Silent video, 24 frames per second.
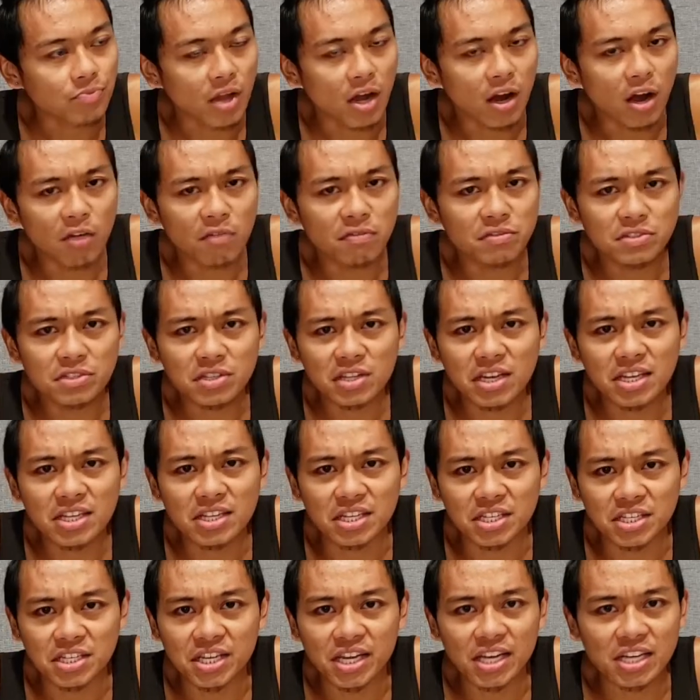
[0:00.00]
Obviously the
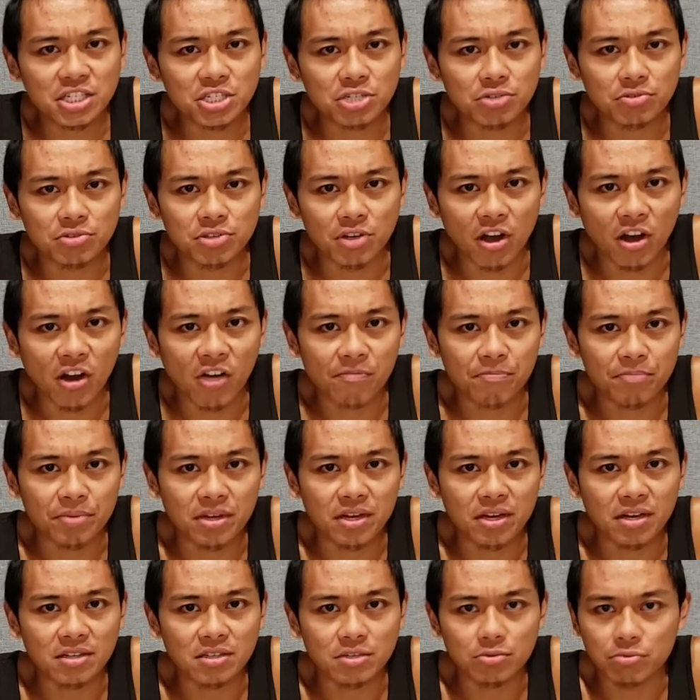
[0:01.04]
texture is off
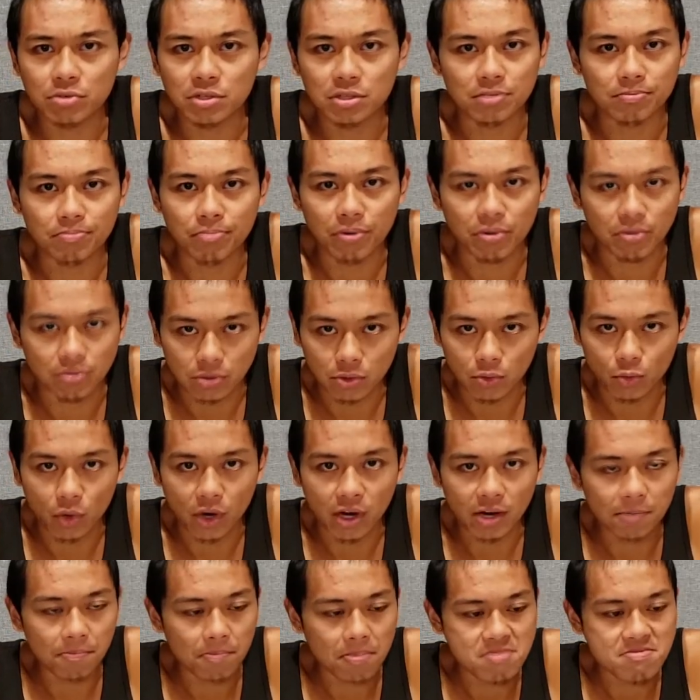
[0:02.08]
because it was burnt,
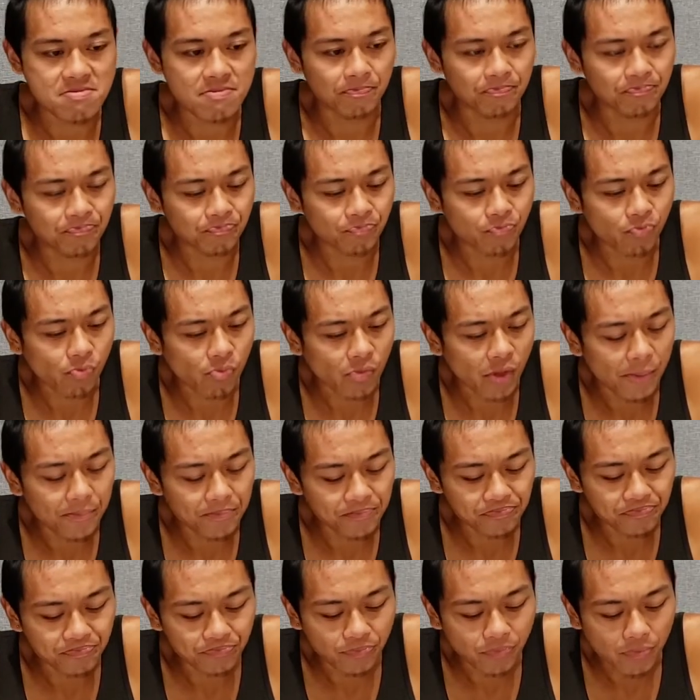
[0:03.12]
right?
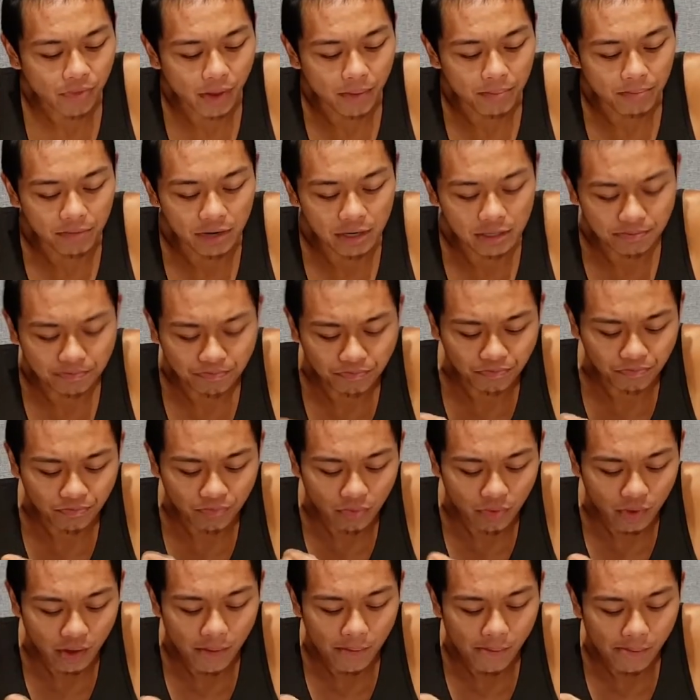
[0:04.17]
But
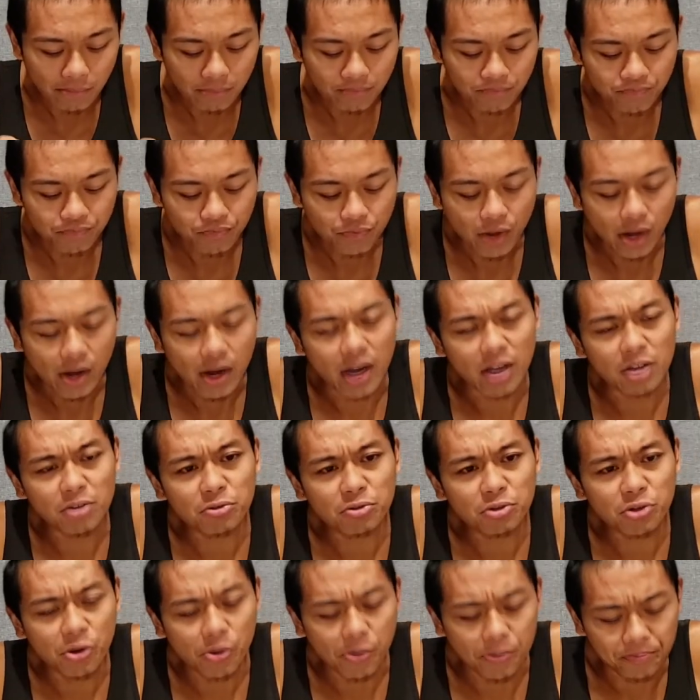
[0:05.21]
I don't
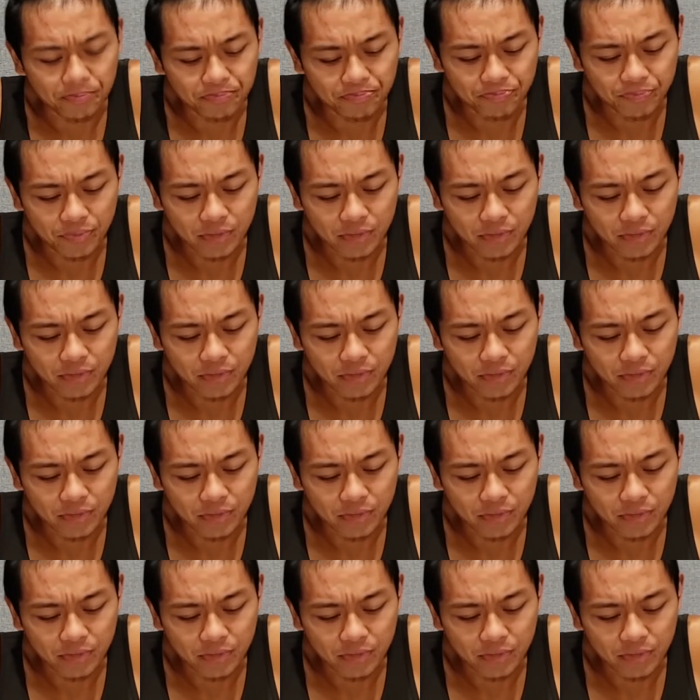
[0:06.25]
know.